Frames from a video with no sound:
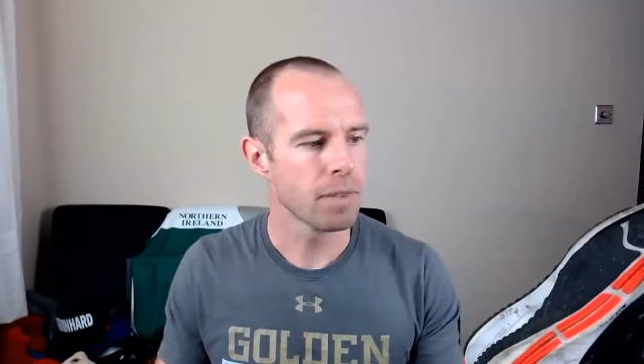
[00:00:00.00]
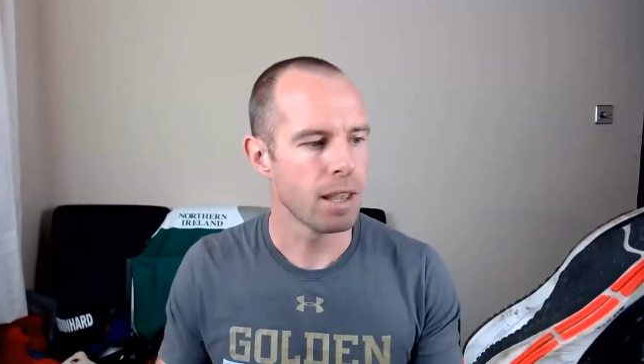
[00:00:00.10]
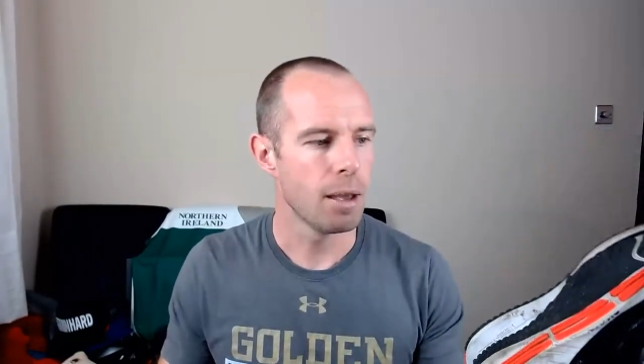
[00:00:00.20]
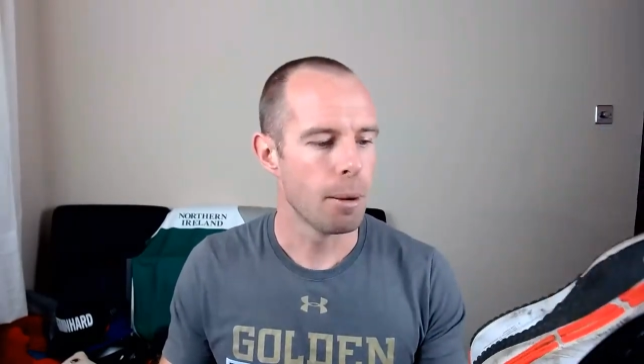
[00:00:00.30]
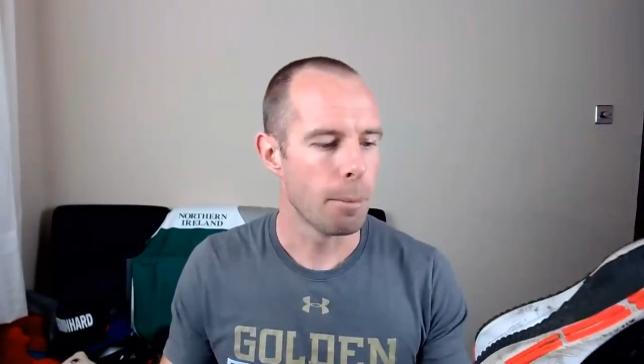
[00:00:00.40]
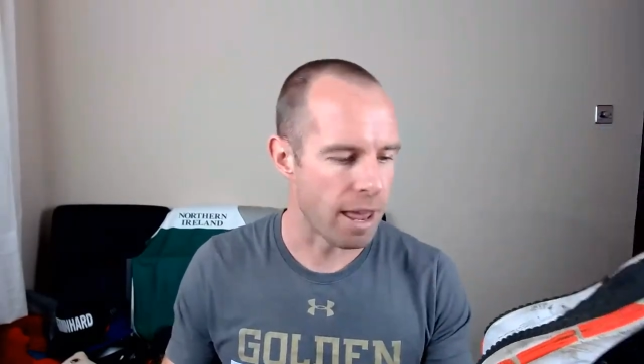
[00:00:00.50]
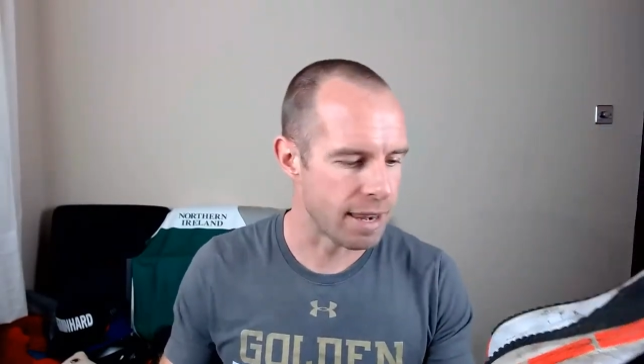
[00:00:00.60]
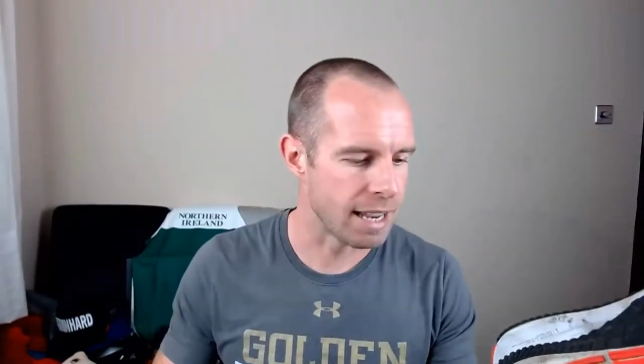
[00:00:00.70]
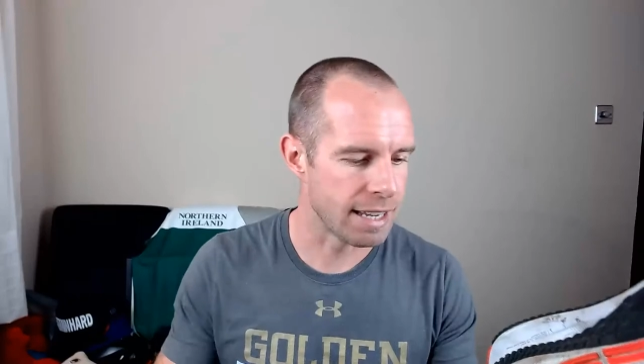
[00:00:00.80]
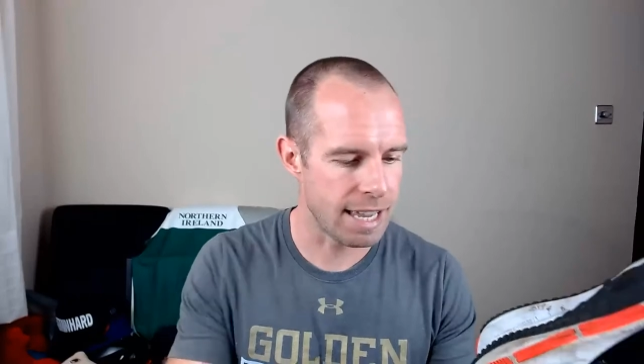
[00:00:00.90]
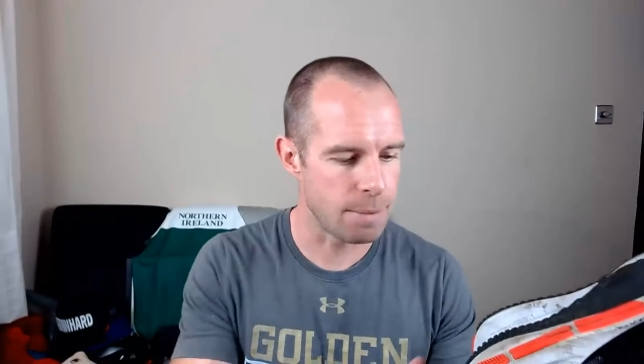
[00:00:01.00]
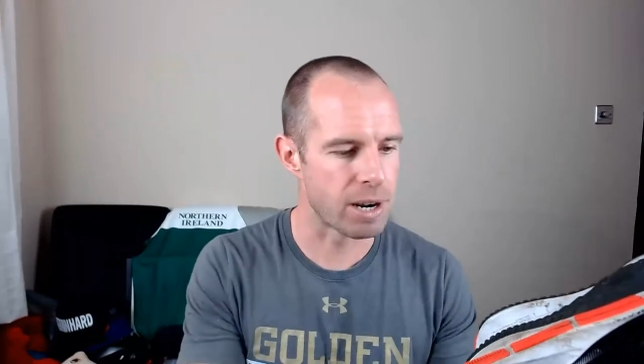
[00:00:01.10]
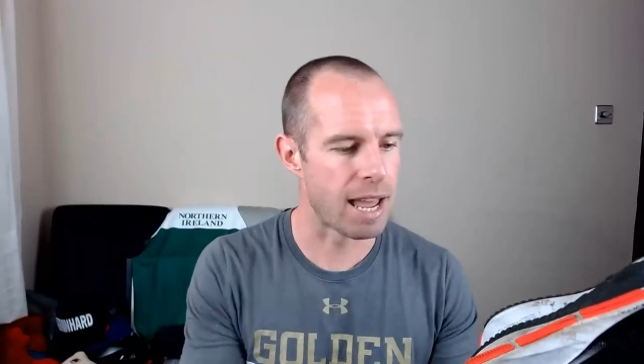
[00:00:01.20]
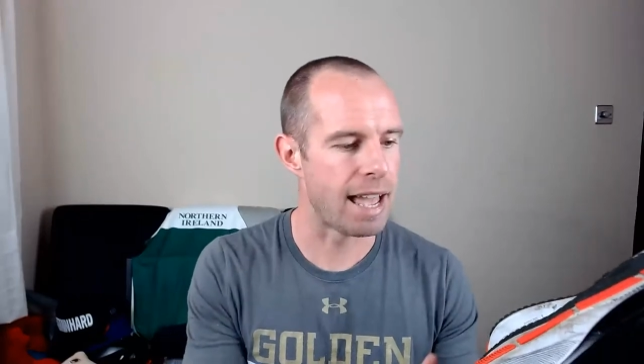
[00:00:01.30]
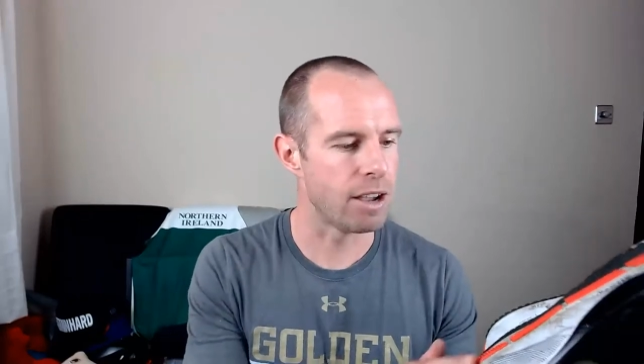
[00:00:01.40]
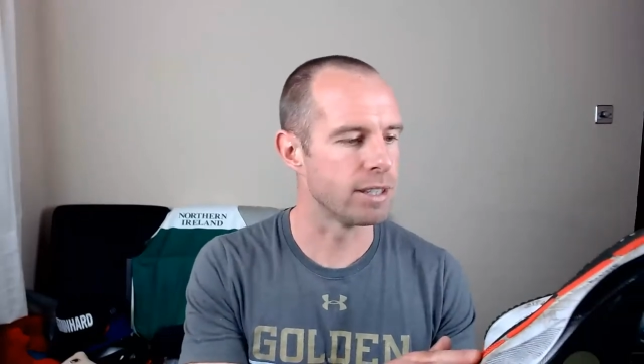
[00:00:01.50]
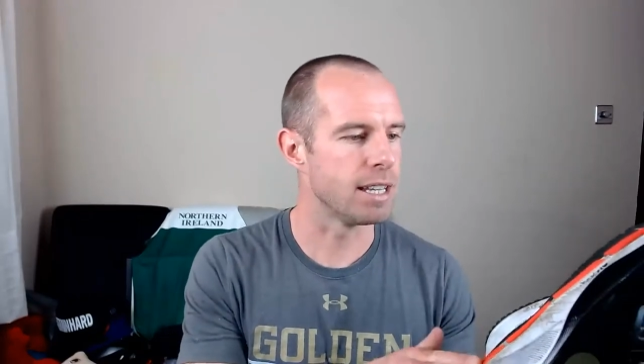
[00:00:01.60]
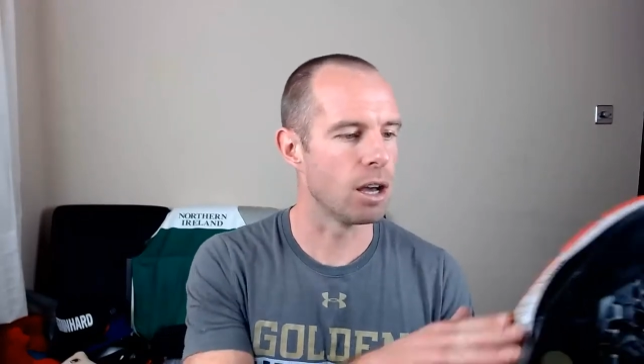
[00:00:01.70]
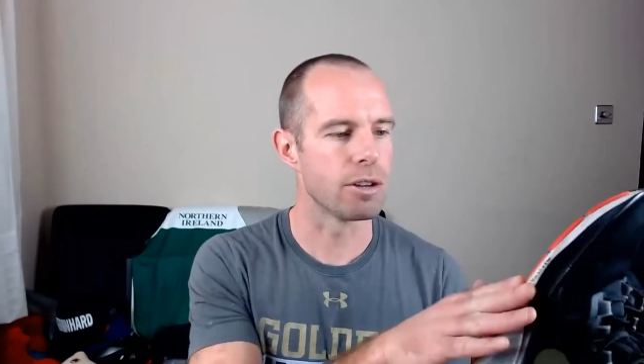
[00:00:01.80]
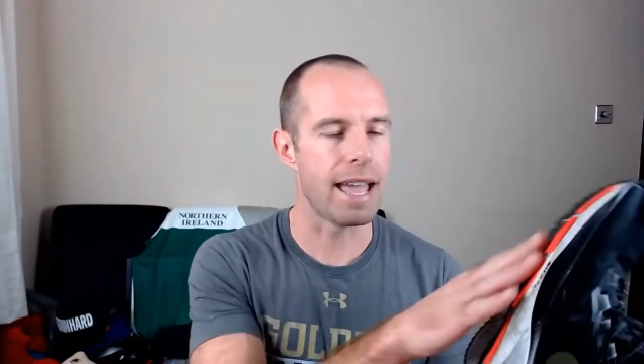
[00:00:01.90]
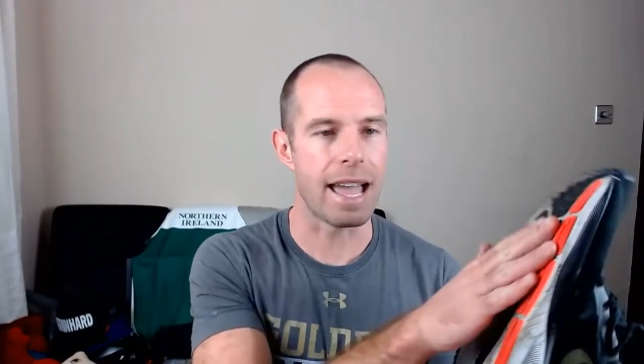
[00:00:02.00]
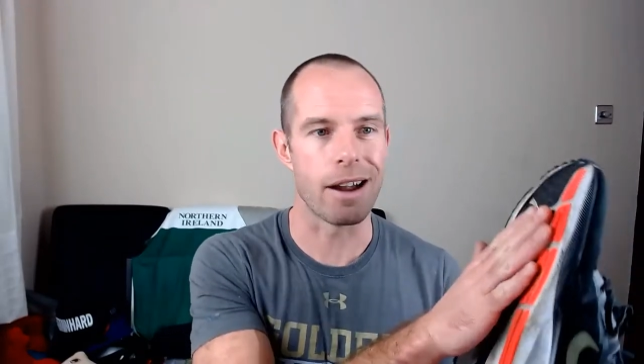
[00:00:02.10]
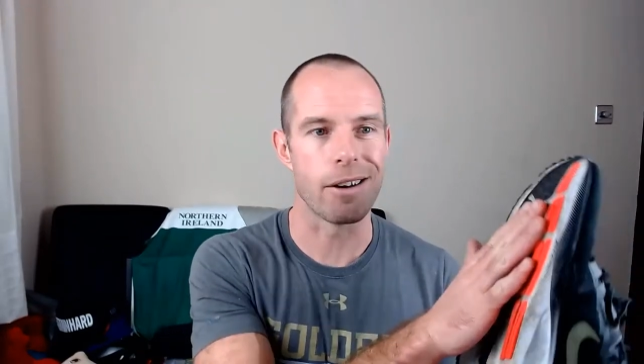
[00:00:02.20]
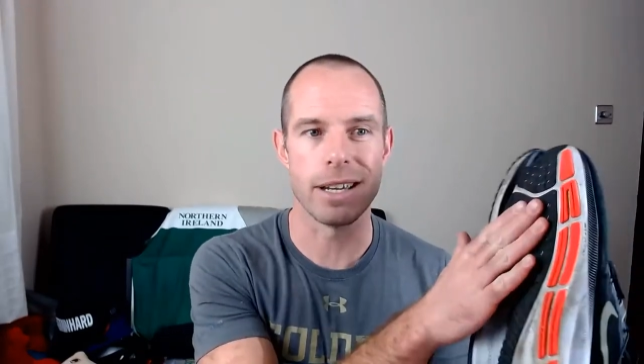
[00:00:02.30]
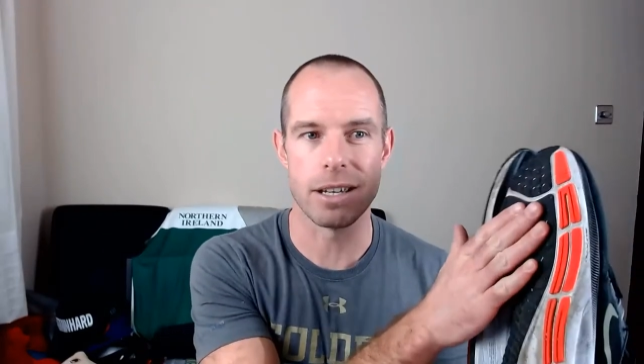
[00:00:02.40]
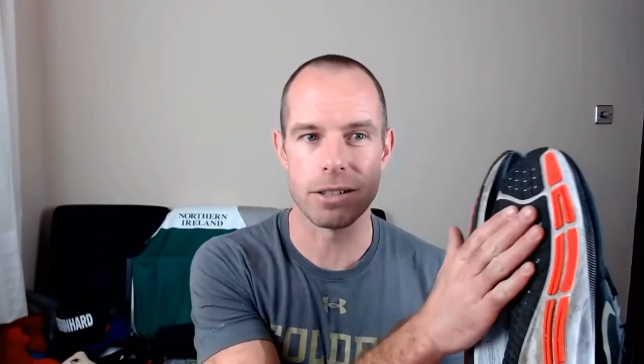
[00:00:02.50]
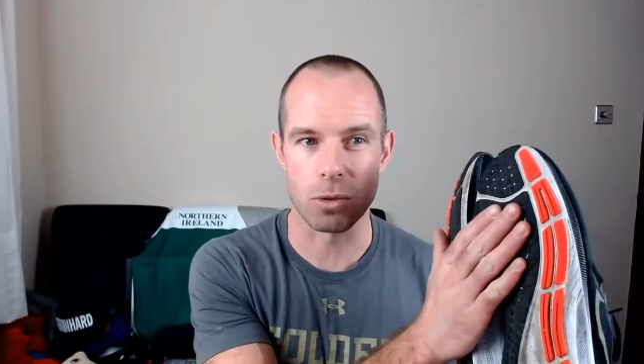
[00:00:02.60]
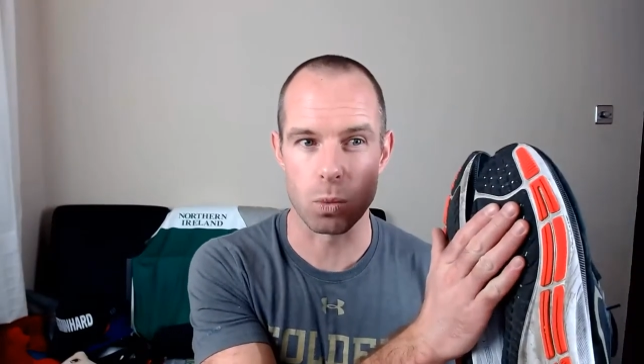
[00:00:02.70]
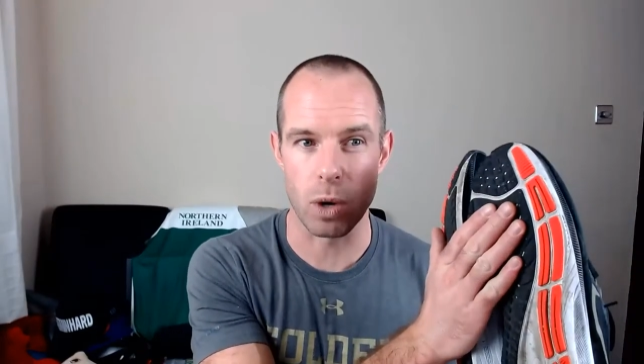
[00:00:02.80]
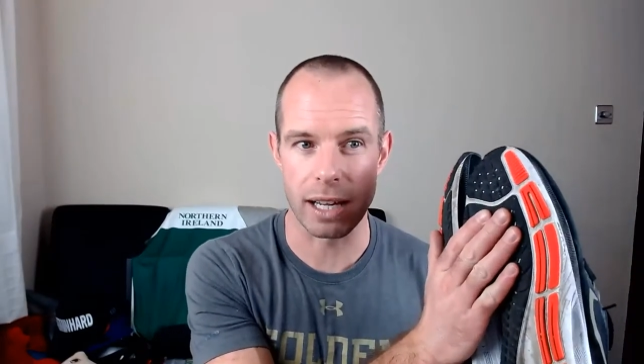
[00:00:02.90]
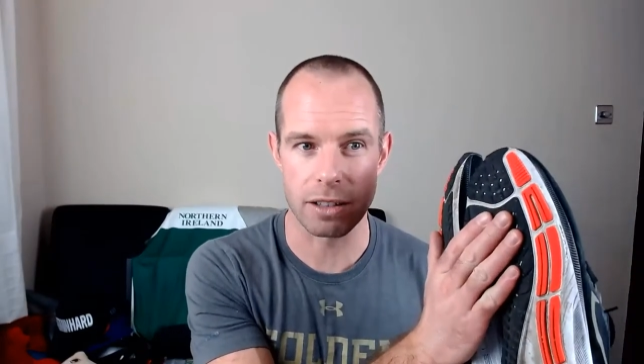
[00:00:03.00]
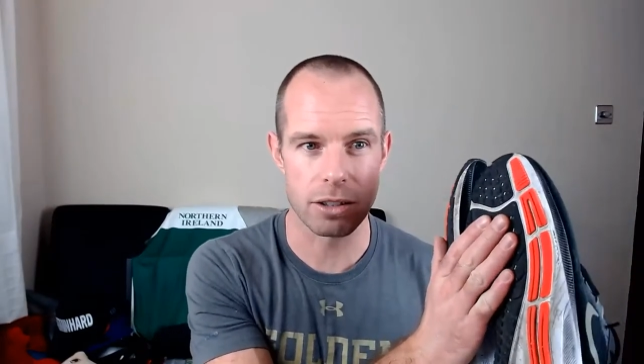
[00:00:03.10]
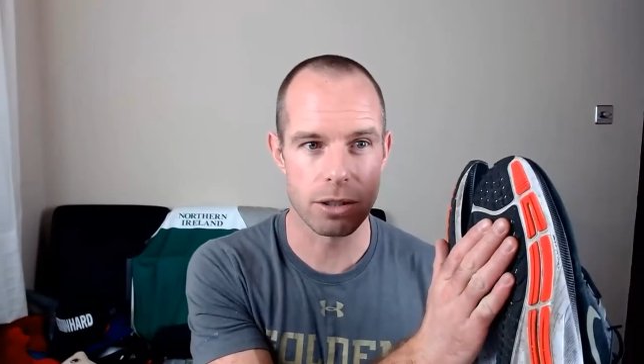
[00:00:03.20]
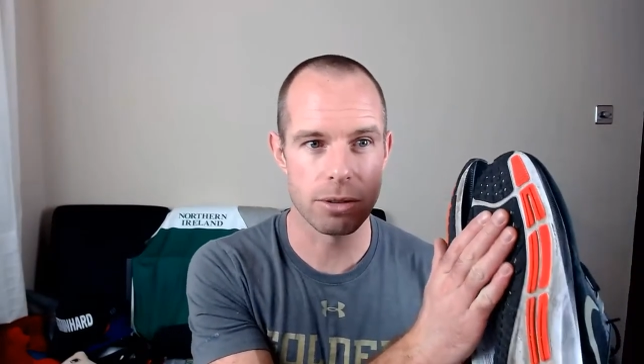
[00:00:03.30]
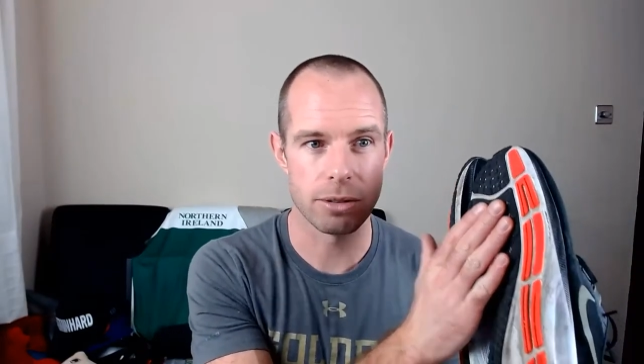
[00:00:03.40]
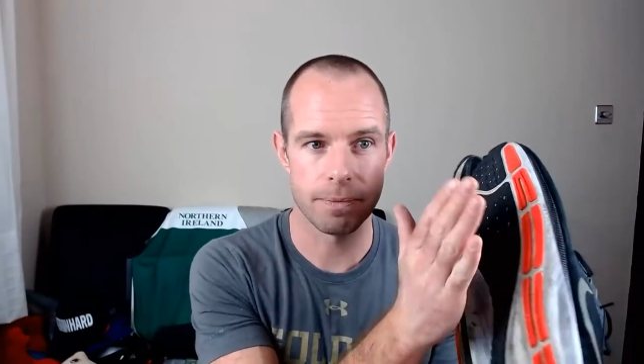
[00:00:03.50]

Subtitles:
and then keep an eye on the other areas as well as those.